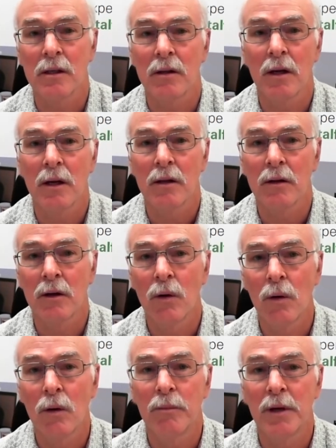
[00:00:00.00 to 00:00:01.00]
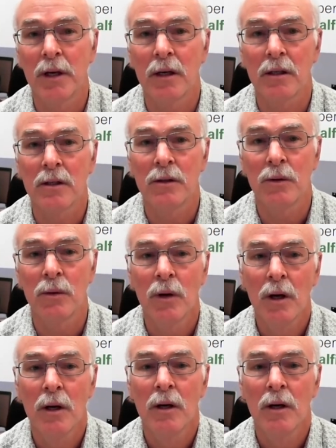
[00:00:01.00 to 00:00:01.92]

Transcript: And, and the goal being to